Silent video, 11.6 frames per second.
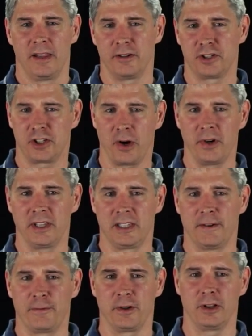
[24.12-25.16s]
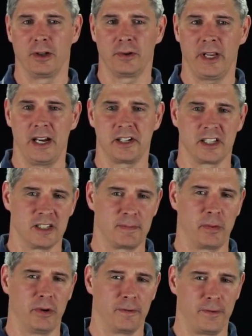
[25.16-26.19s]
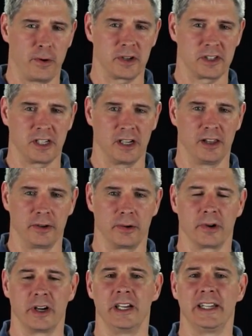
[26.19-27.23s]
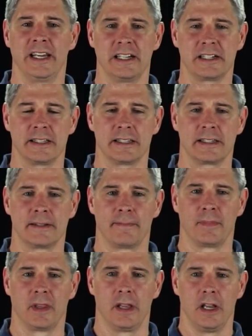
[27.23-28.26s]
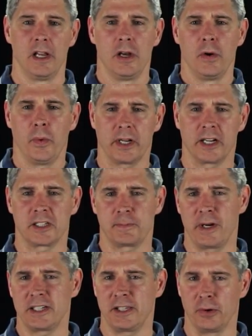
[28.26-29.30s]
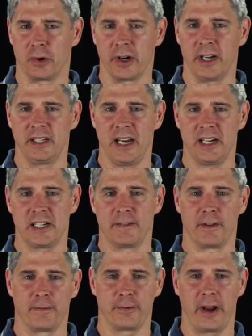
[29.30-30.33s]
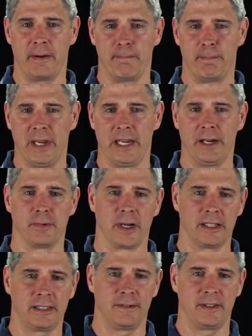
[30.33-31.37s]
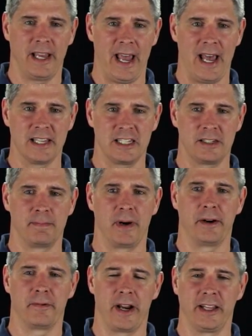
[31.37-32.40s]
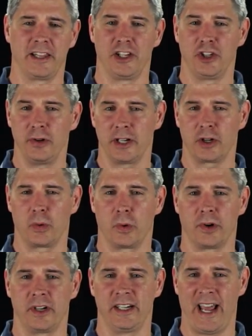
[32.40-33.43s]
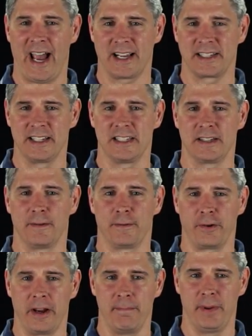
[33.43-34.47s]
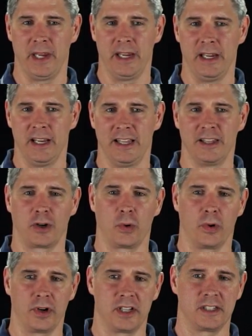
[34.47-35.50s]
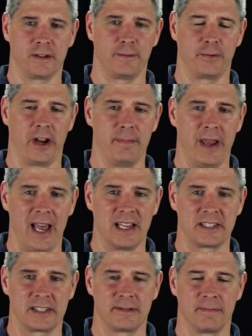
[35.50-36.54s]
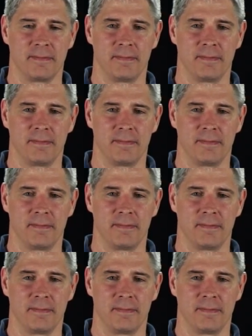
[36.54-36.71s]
They're shown at different locations, but we are focusing on their orientations. We can express the orientation of the frame B relative to S by writing the unit coordinate axes of frame B and the coordinates of frame S.